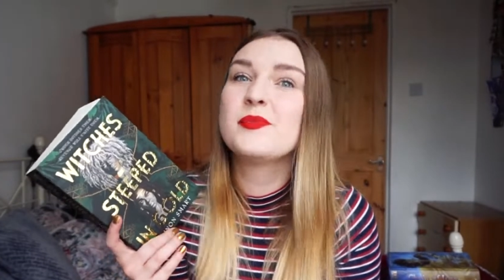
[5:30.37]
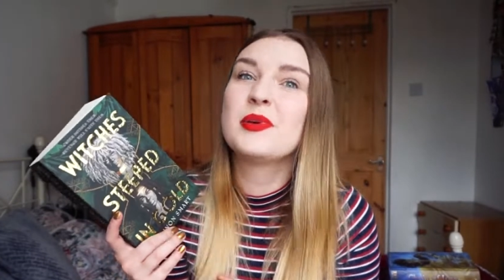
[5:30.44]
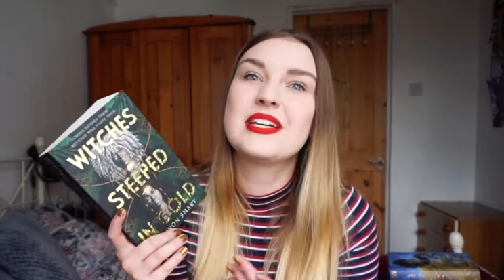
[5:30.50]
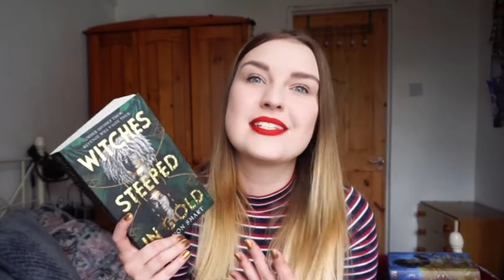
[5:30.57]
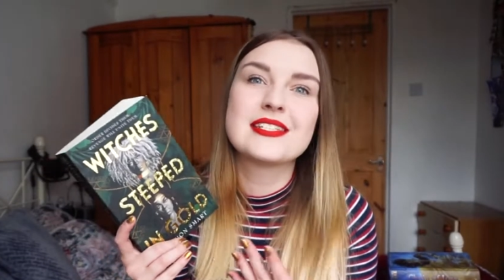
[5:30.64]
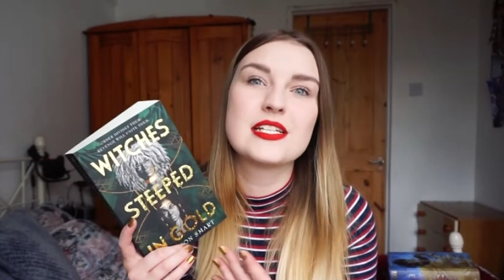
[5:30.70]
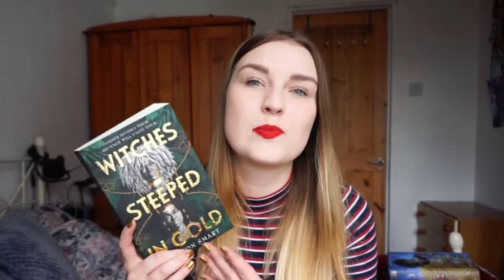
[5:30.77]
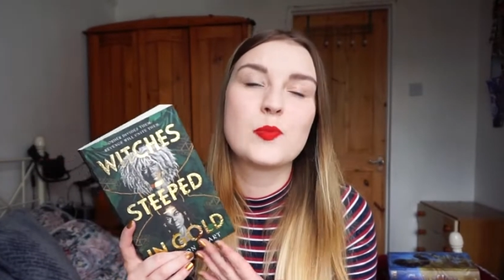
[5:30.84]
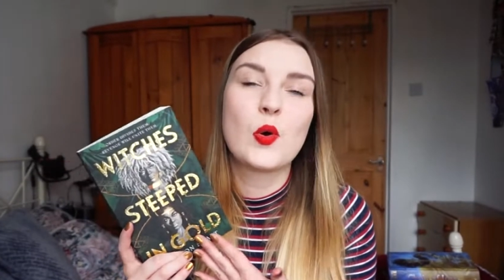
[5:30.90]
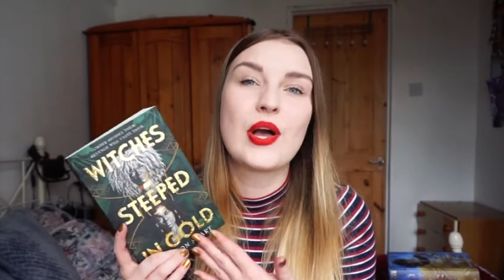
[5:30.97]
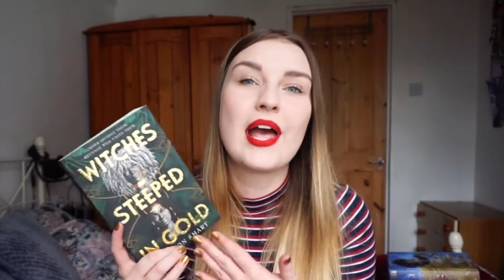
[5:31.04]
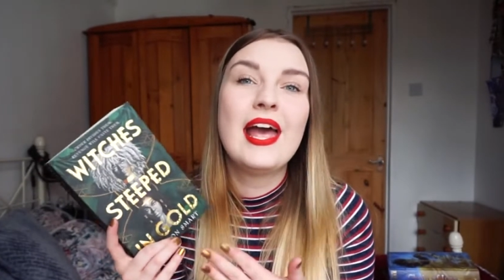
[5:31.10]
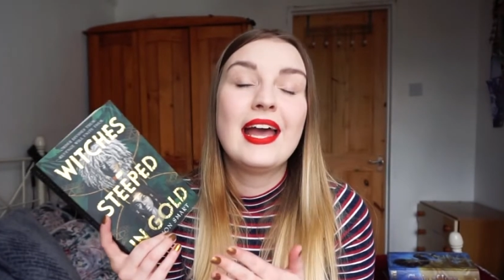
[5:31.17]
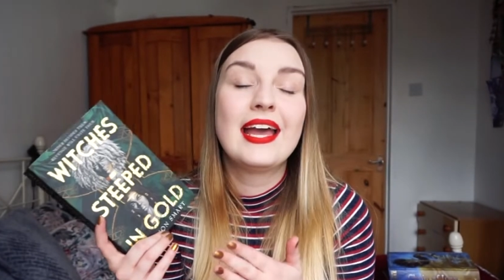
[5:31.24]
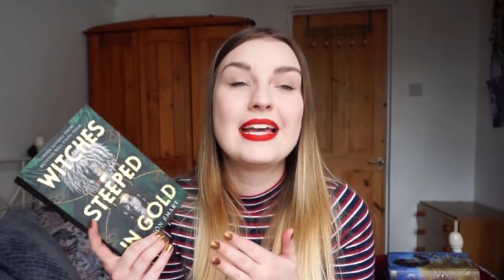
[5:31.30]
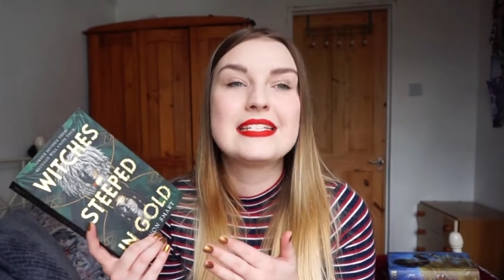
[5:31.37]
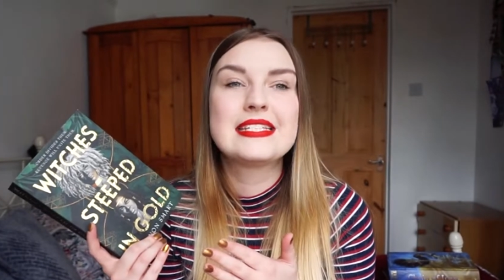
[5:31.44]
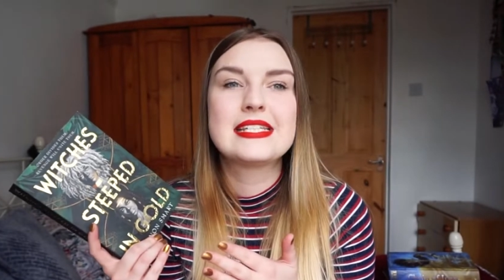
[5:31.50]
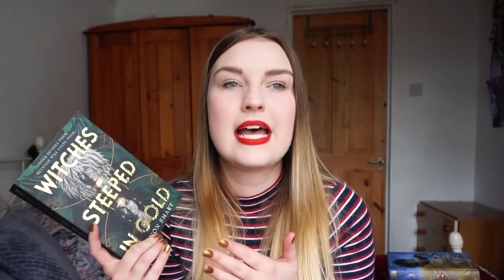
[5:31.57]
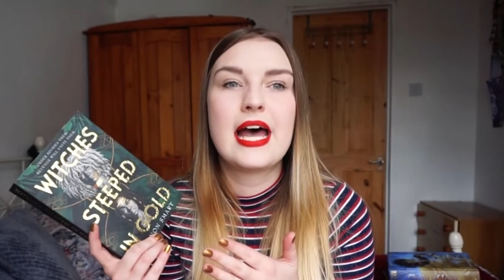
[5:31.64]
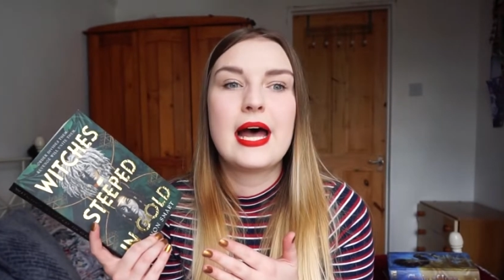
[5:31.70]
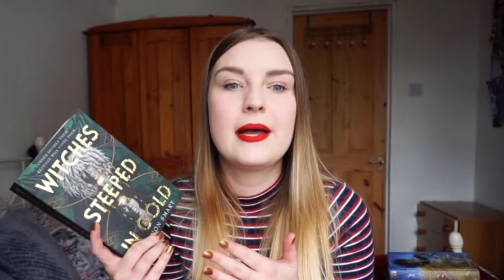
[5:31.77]
because this book
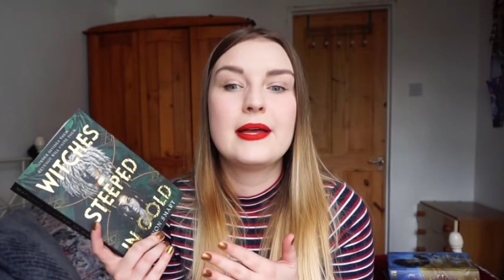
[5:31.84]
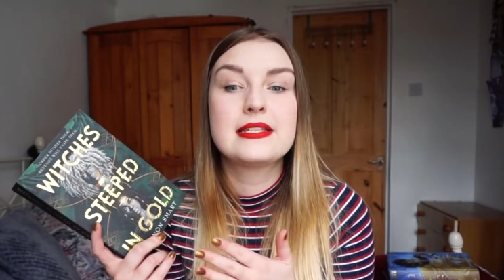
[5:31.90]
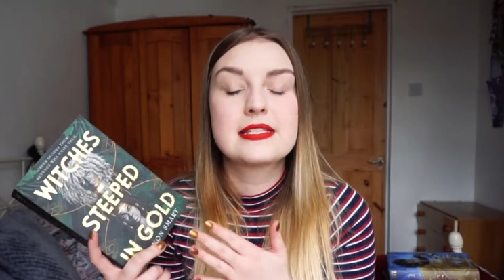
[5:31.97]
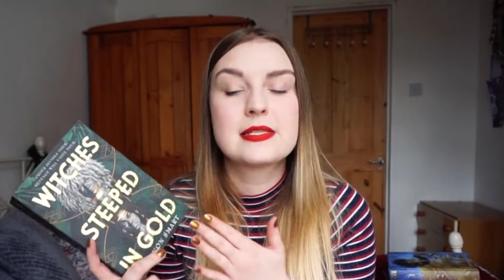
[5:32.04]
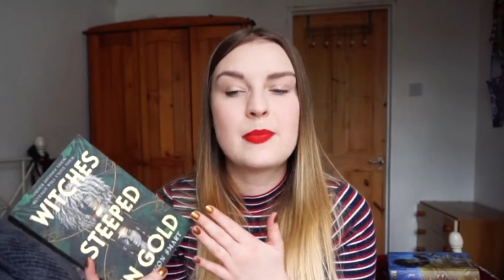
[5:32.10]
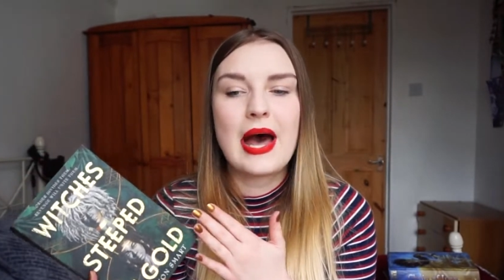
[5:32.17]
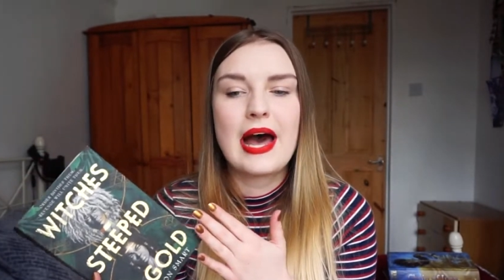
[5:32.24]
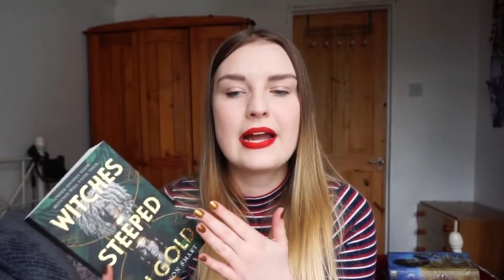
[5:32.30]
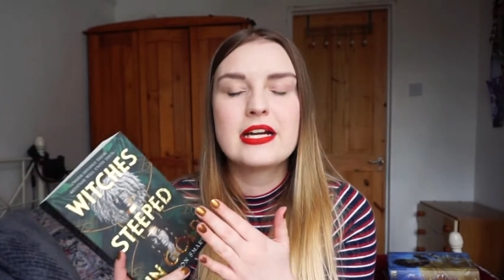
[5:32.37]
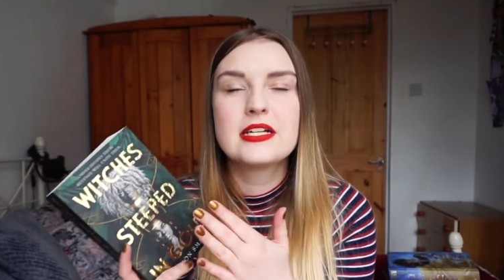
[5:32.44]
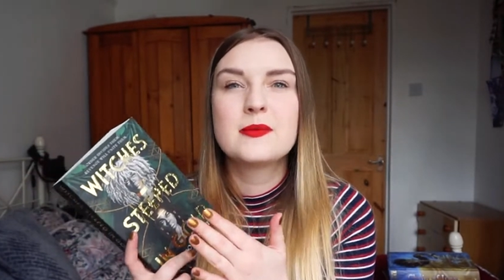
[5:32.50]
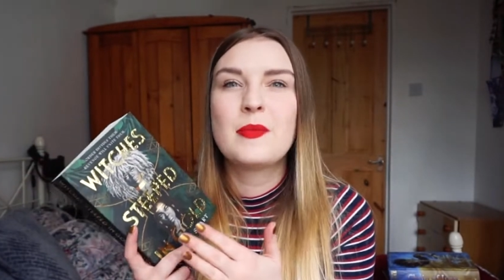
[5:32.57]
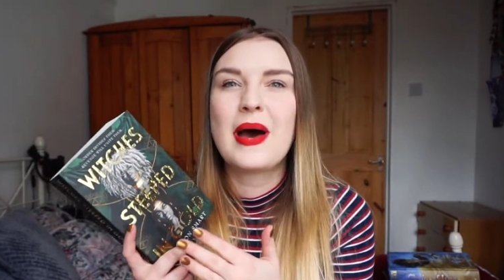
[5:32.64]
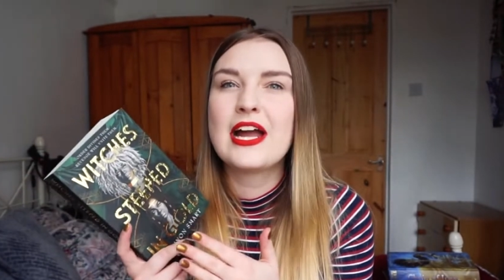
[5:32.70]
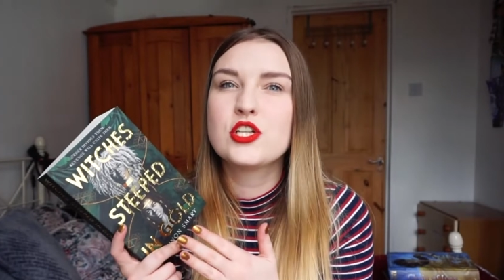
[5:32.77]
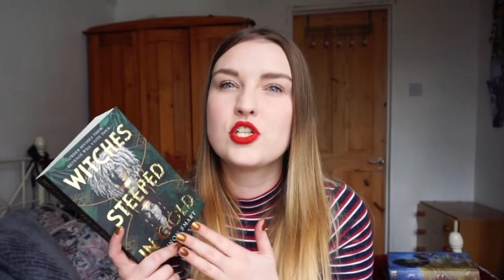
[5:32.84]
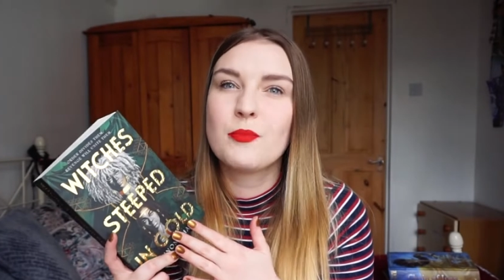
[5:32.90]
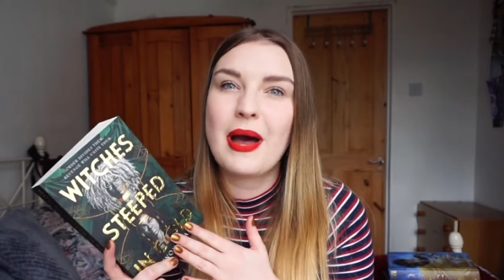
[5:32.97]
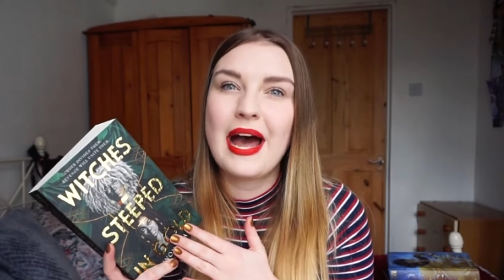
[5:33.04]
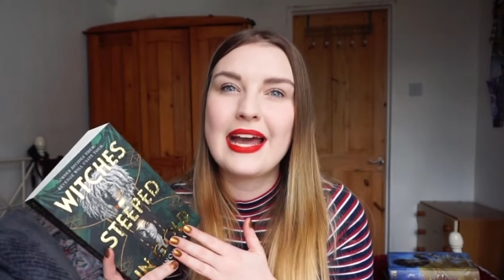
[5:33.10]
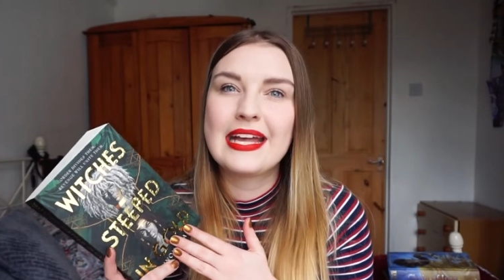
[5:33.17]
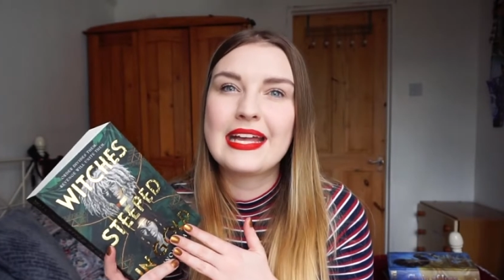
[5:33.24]
is inspired by
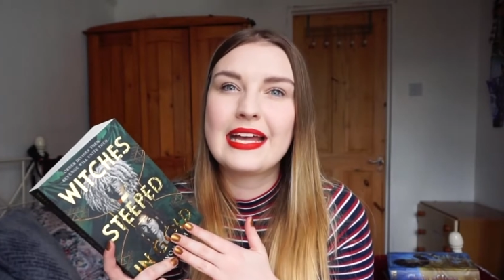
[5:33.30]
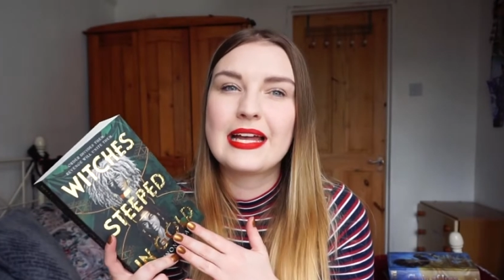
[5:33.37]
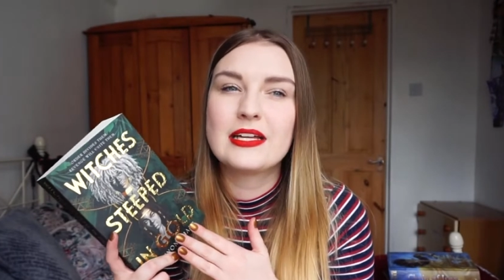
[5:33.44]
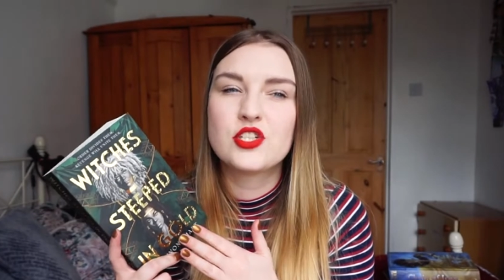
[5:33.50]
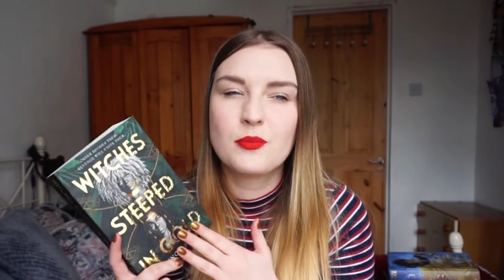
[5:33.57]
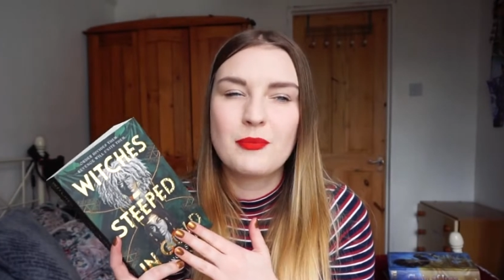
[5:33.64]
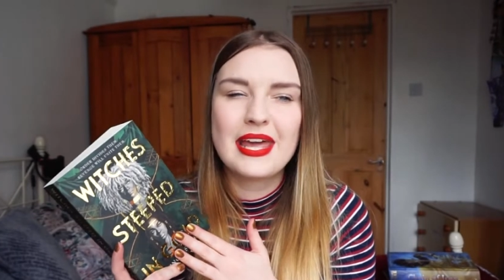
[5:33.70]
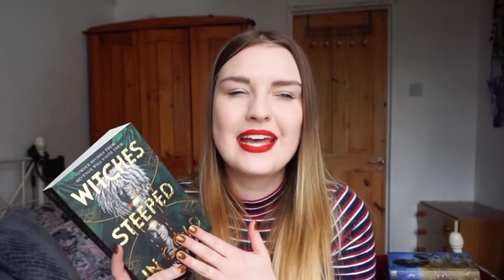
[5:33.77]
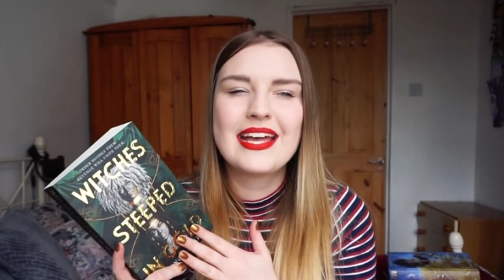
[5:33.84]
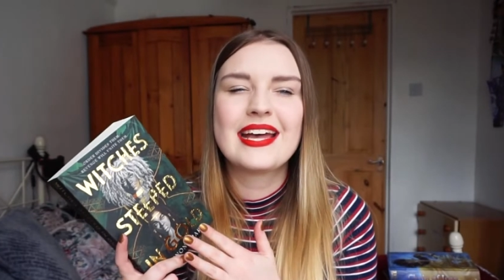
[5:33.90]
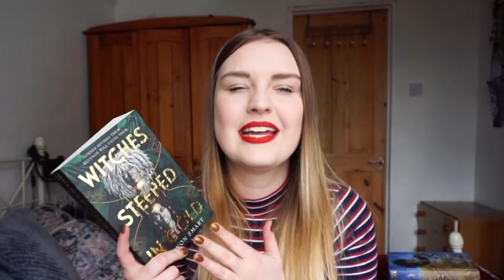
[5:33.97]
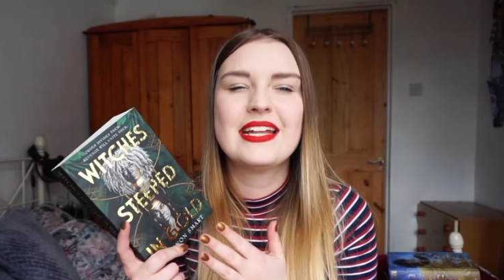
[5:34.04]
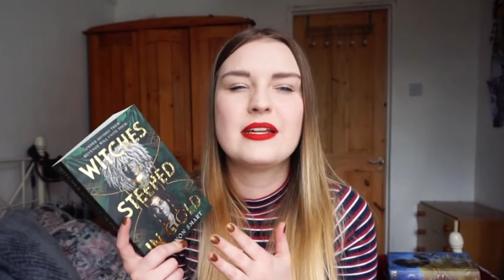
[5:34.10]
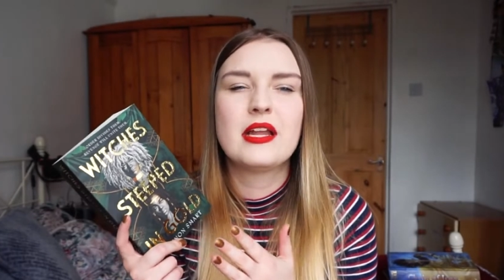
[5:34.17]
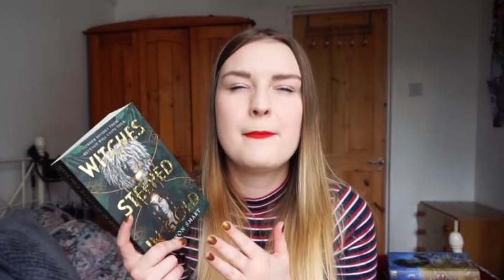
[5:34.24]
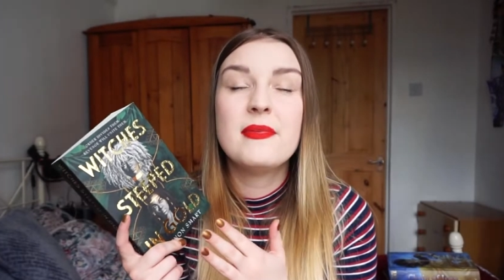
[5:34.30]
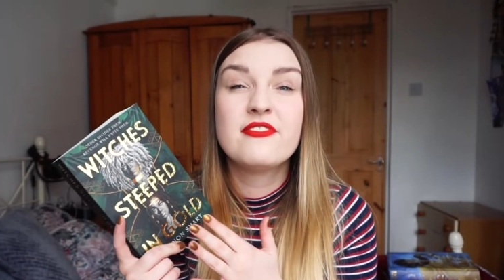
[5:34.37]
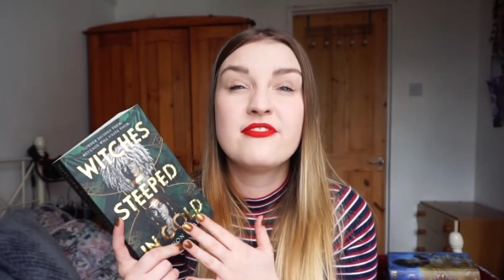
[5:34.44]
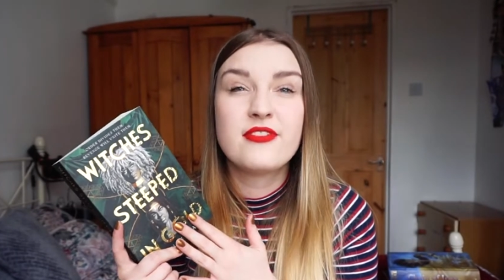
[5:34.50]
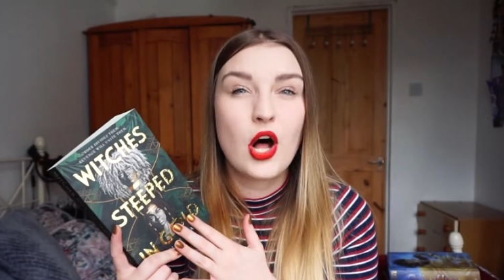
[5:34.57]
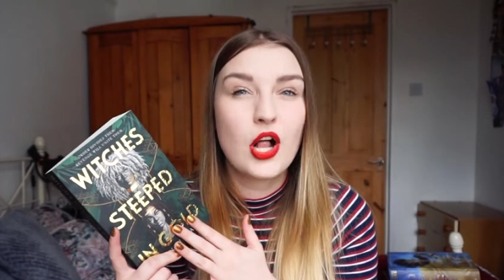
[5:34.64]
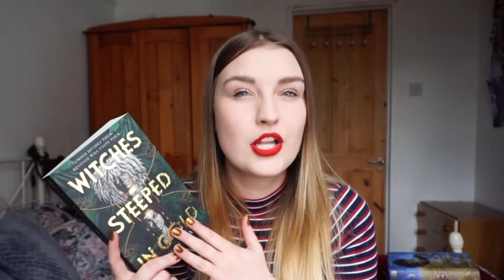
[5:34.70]
Jamaican
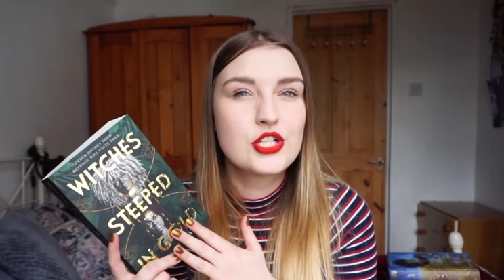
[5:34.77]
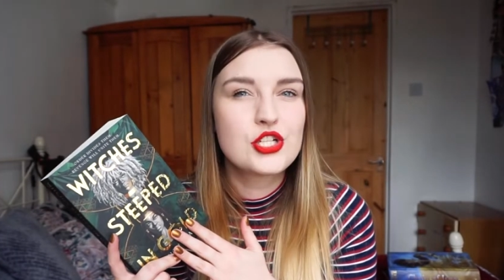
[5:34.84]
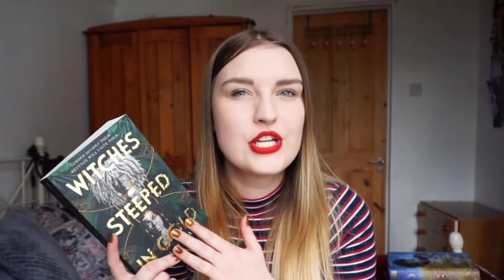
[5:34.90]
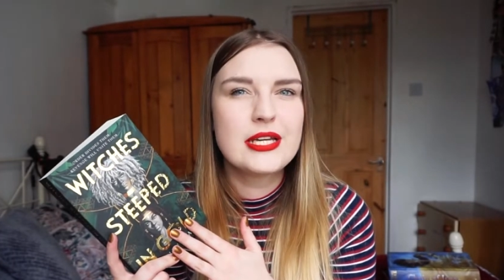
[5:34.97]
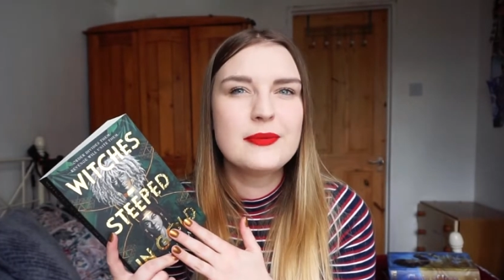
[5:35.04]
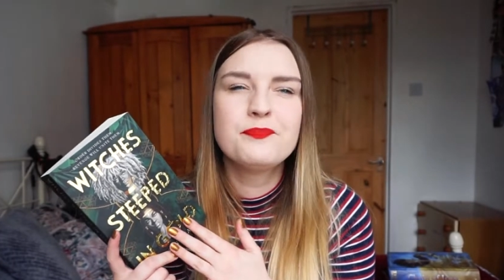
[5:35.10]
mythology